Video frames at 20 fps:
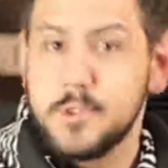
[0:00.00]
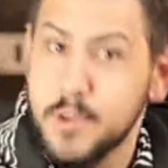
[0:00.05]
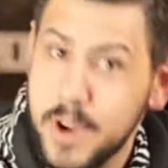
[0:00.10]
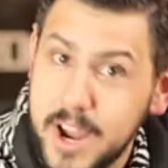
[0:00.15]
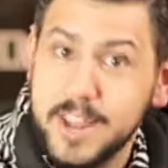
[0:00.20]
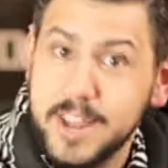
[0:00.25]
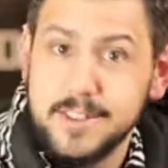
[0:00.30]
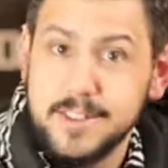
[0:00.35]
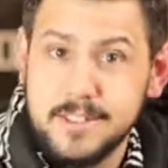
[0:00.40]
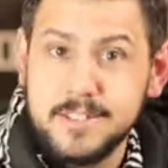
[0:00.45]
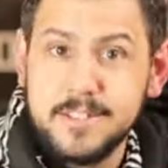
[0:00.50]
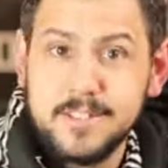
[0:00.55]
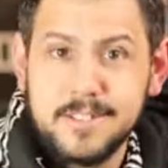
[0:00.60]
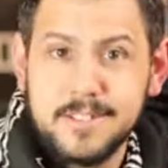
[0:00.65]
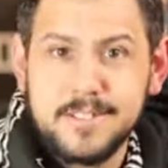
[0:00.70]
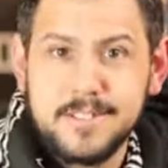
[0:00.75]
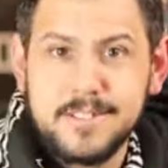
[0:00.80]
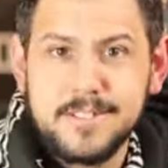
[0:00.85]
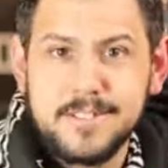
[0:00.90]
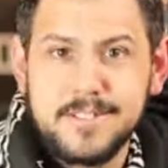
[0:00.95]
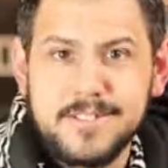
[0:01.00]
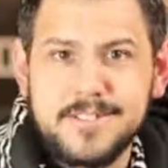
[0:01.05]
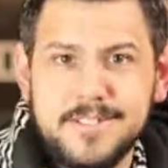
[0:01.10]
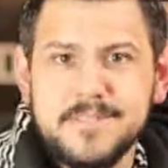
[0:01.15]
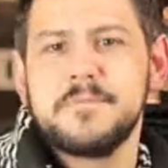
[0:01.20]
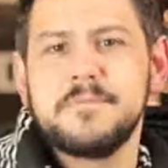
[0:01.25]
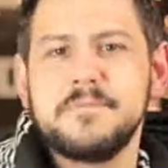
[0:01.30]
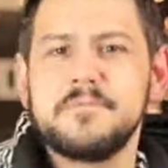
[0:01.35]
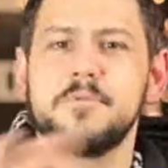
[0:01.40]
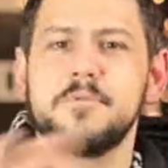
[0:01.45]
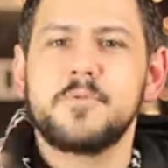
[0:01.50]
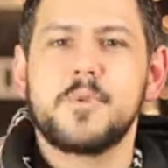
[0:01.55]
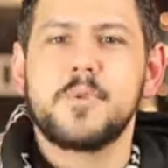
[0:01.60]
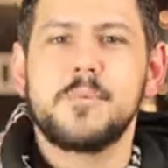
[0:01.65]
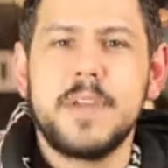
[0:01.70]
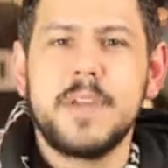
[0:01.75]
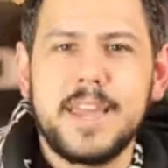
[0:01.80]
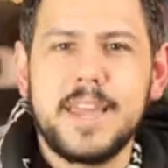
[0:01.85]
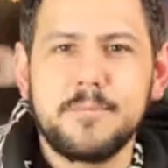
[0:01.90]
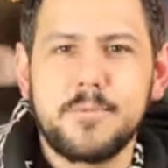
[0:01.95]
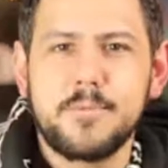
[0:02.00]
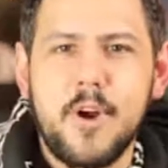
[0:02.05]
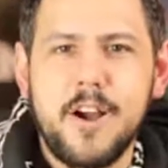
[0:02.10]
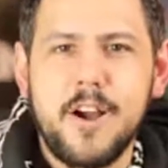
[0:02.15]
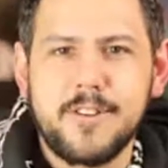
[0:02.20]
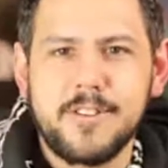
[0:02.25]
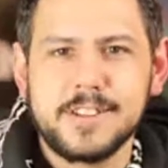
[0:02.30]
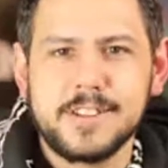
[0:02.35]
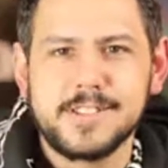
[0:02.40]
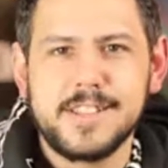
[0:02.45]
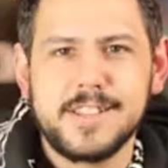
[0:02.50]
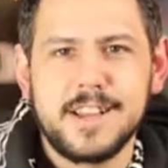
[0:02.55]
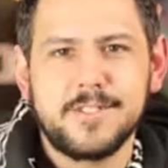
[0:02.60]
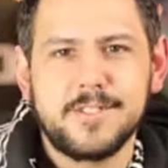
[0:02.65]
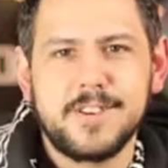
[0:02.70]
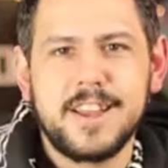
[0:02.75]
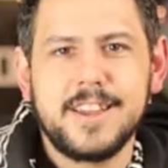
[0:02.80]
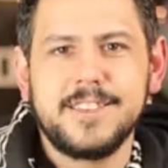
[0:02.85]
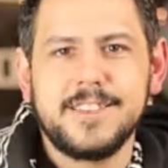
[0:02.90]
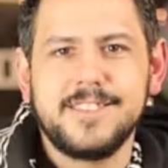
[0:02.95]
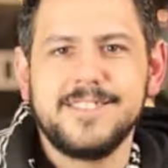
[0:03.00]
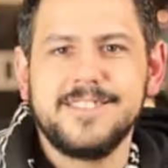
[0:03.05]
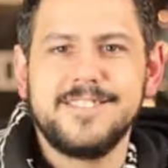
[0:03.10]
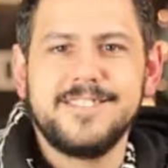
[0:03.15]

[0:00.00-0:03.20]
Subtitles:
Great. We're making progress now, right?